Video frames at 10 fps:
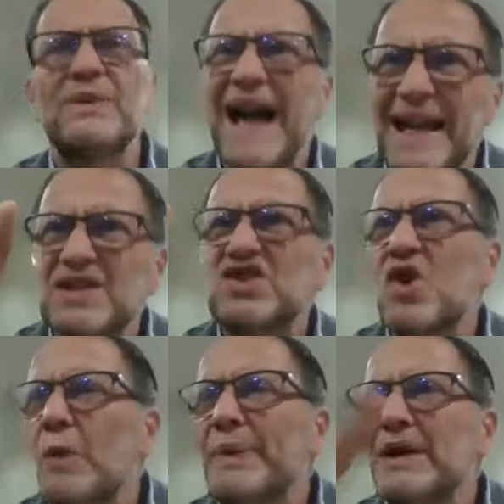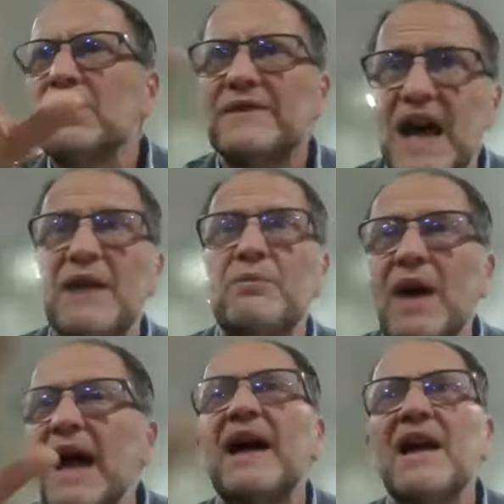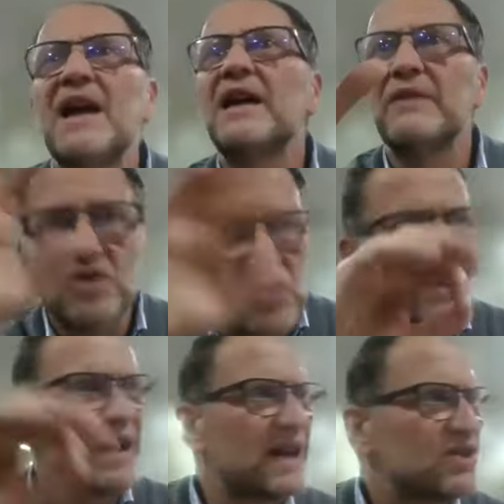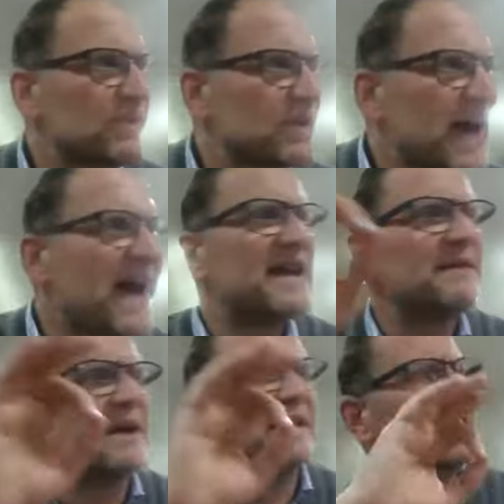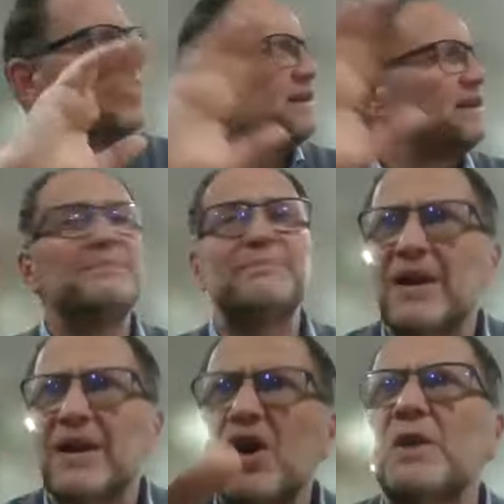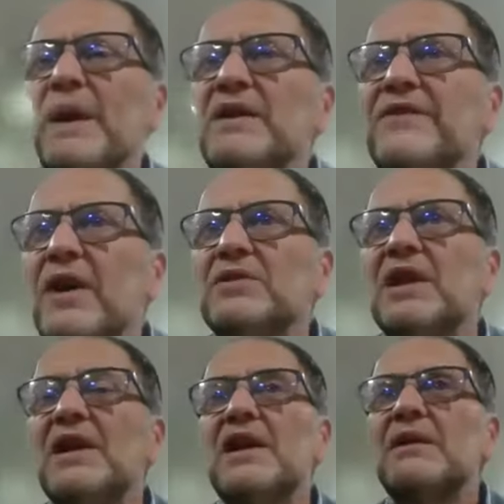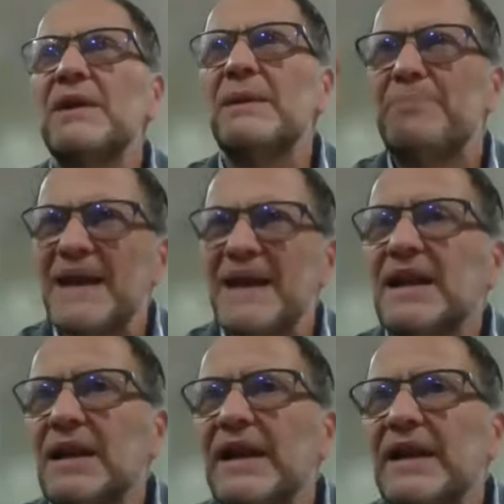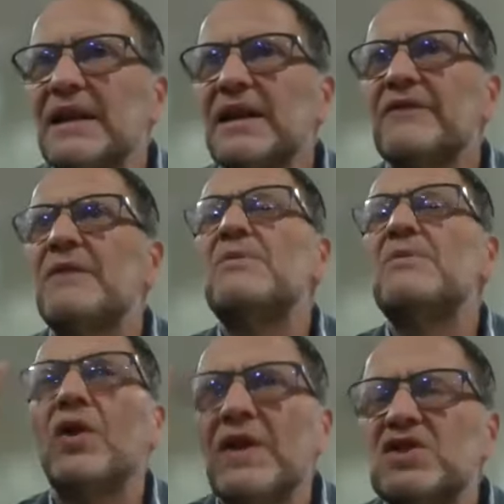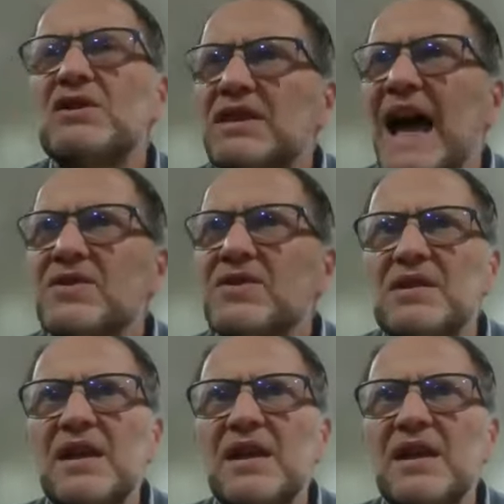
We had a short period of time where during the Hashmonaim and the, and the Bar Kokhba revolt, but basically for more than 2,000